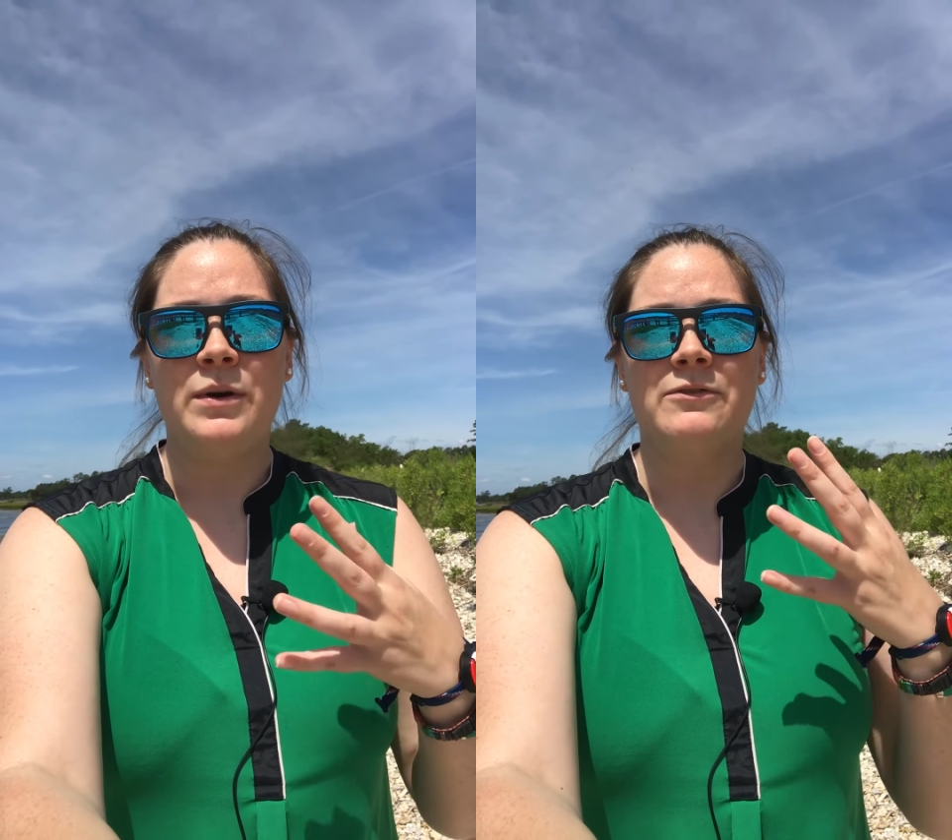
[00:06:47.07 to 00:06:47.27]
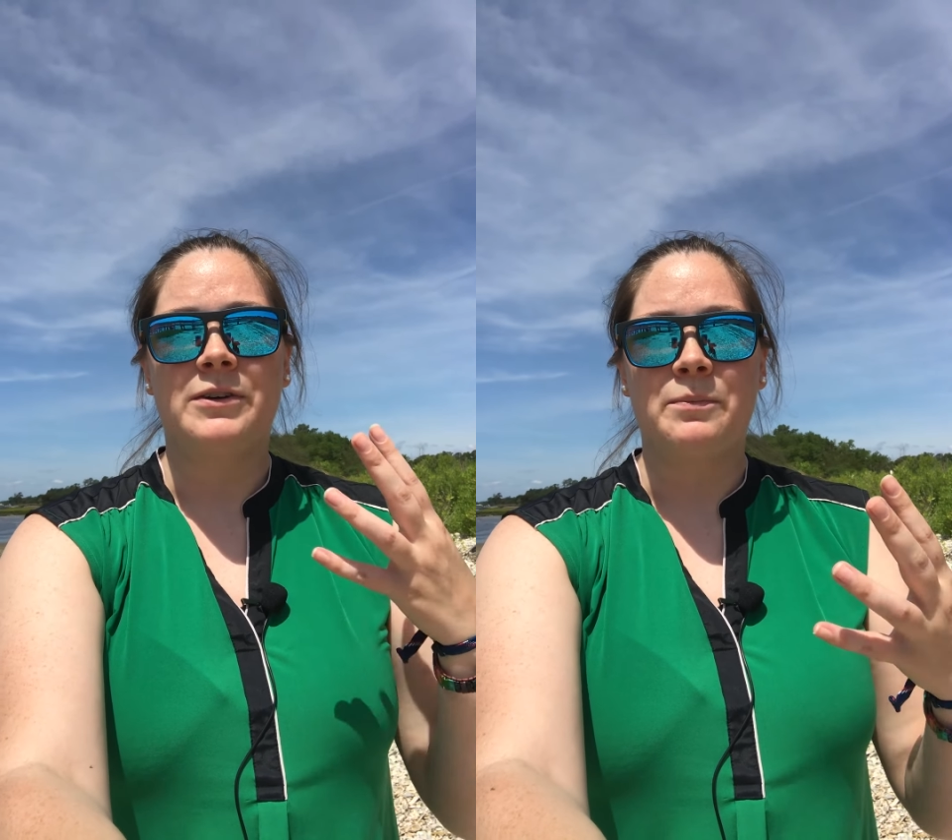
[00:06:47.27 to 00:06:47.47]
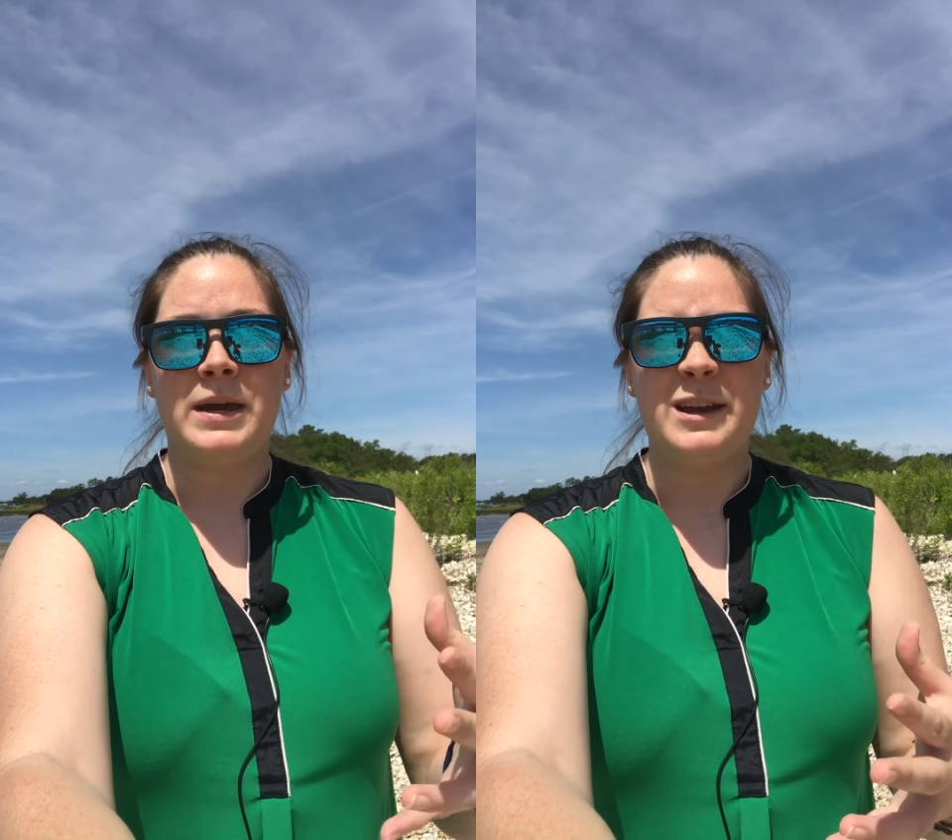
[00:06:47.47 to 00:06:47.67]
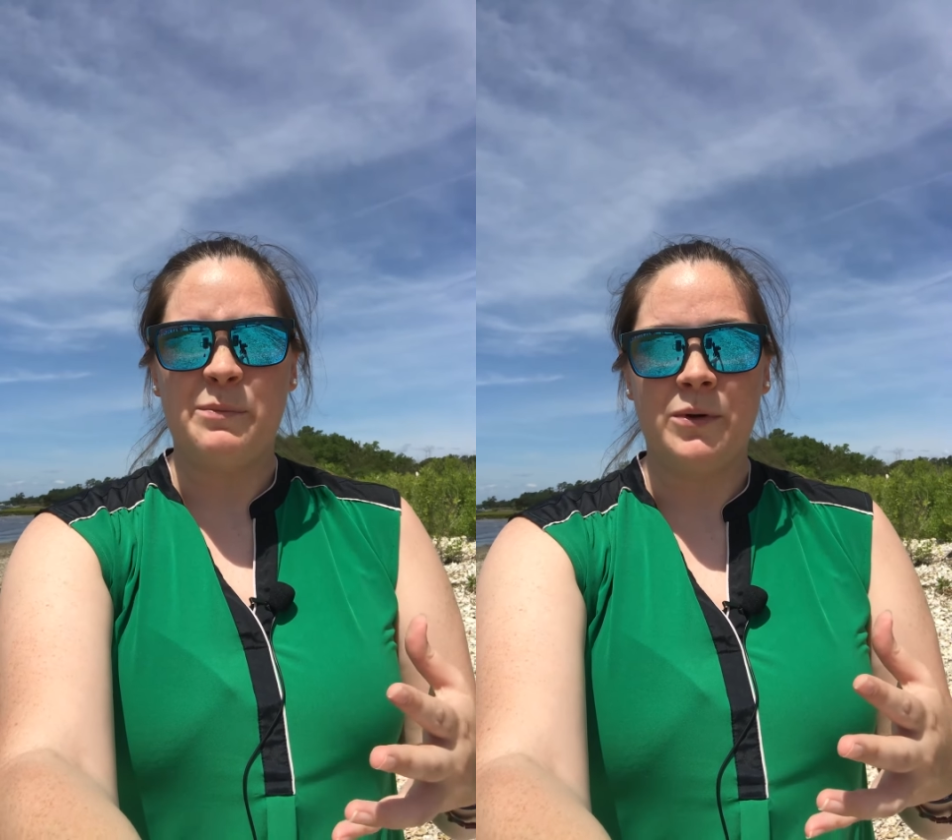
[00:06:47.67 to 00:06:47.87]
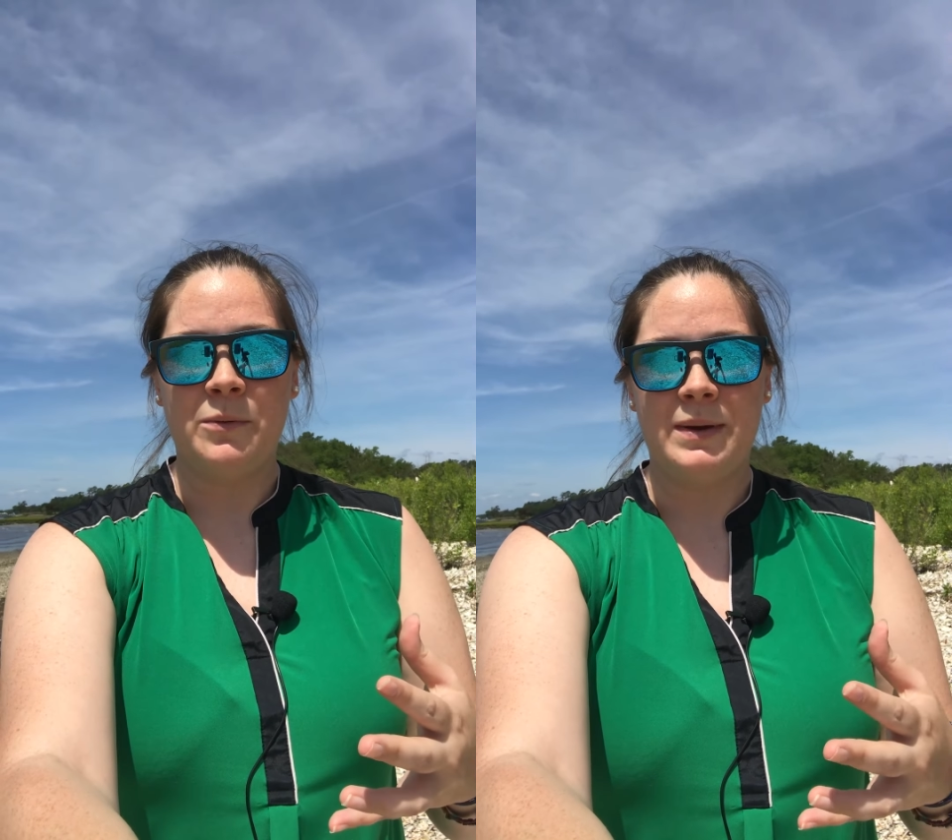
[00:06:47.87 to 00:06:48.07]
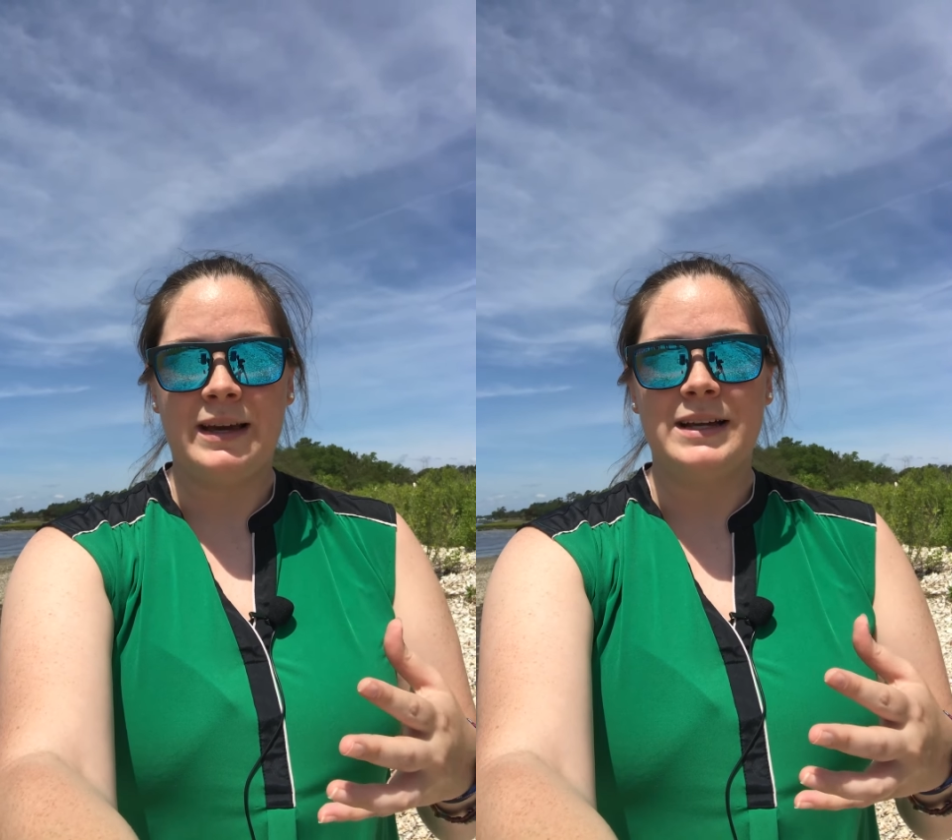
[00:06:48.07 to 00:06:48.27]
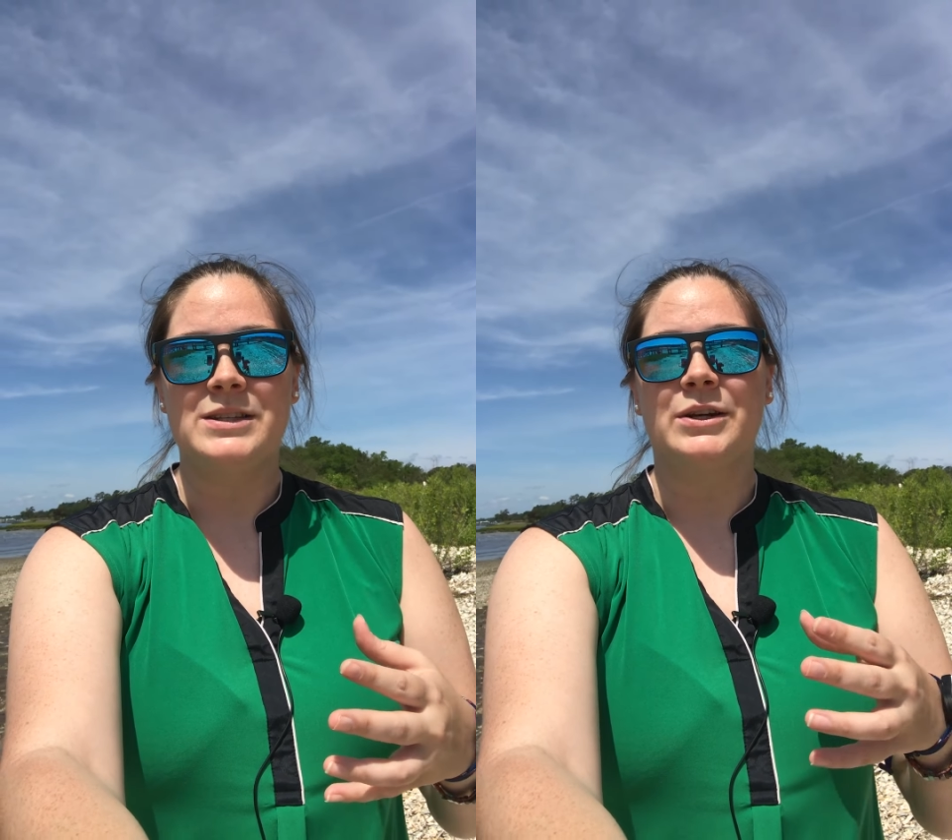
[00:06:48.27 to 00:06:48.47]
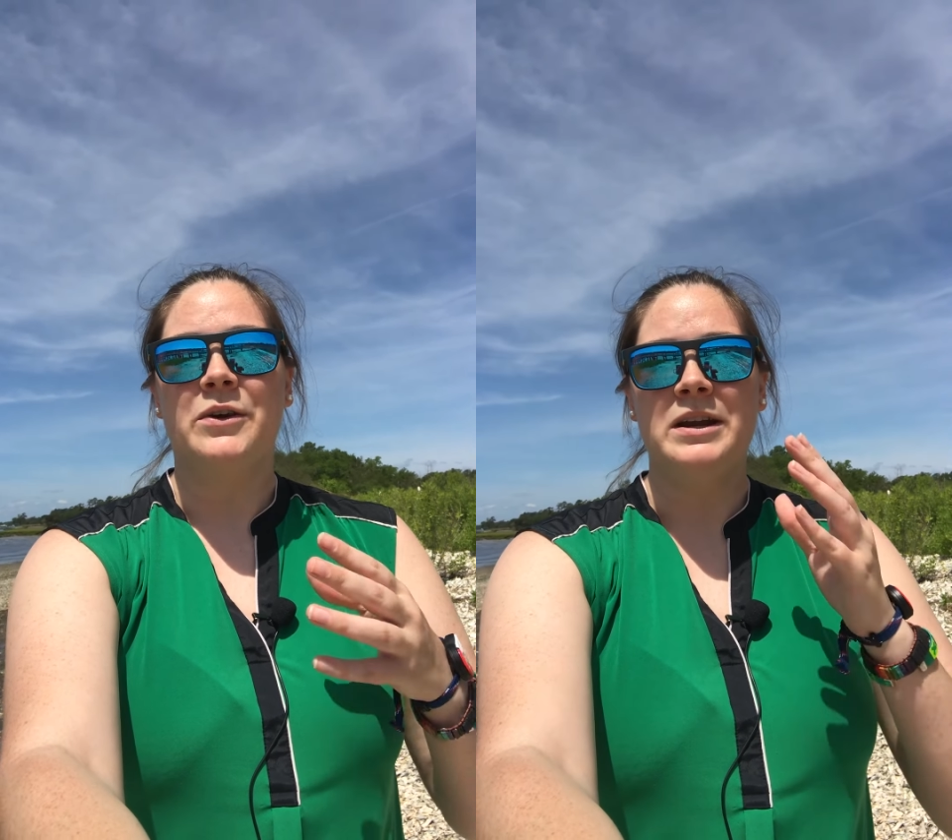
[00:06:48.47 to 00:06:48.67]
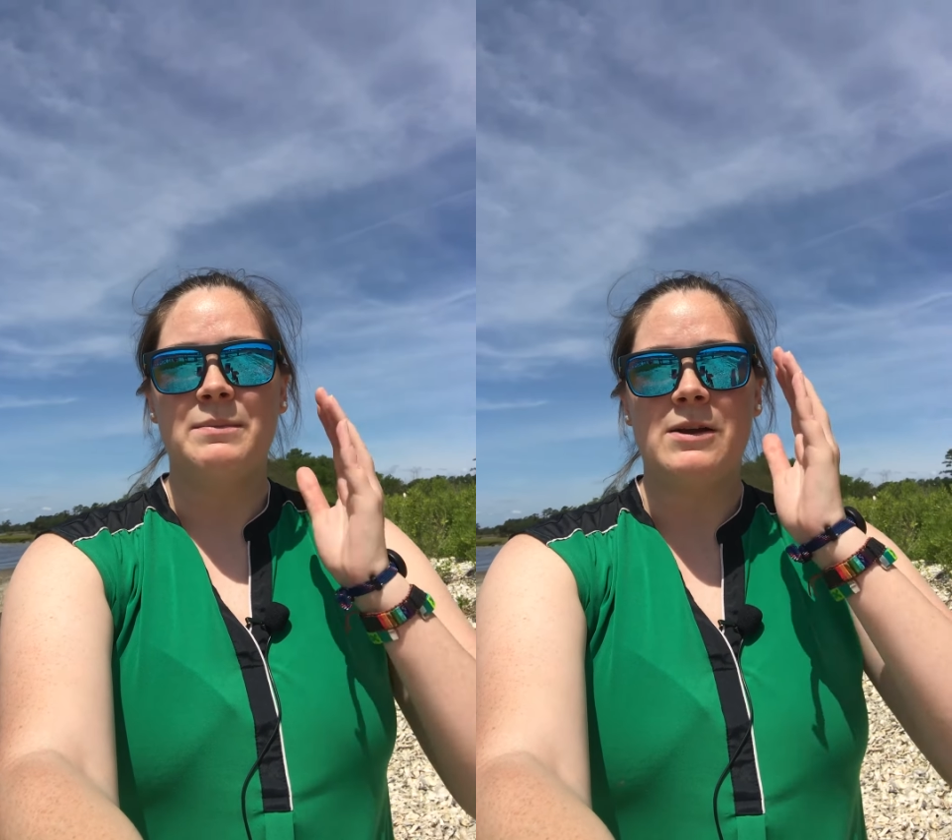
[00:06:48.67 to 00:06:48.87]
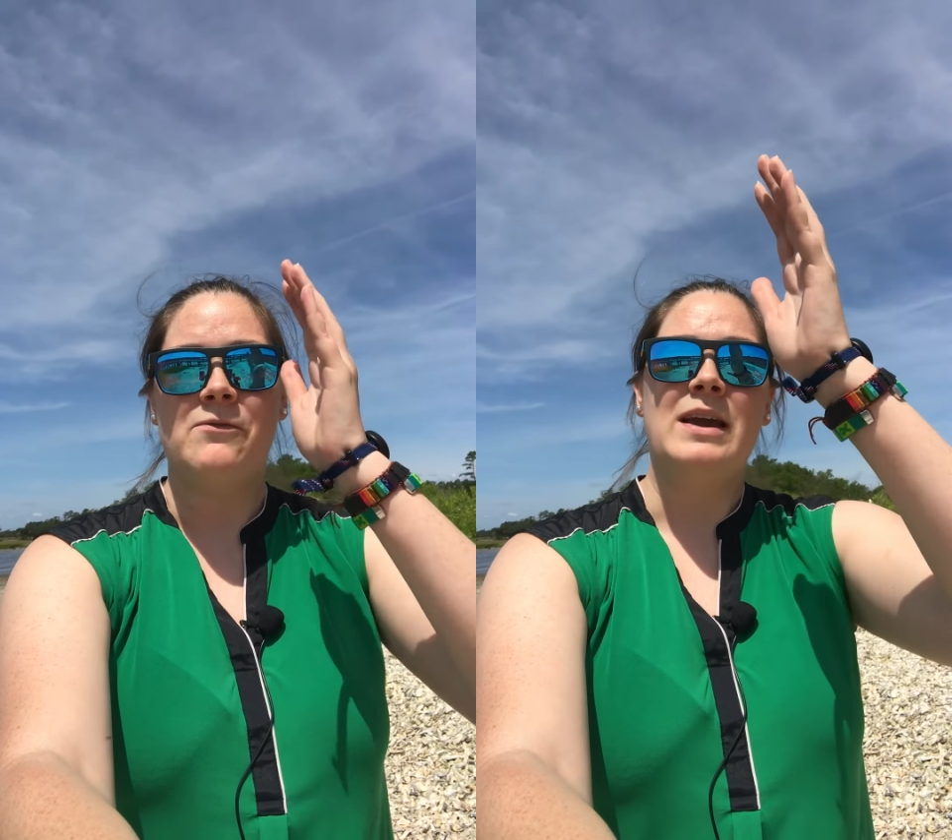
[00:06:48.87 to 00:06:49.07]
and for people because they're going to be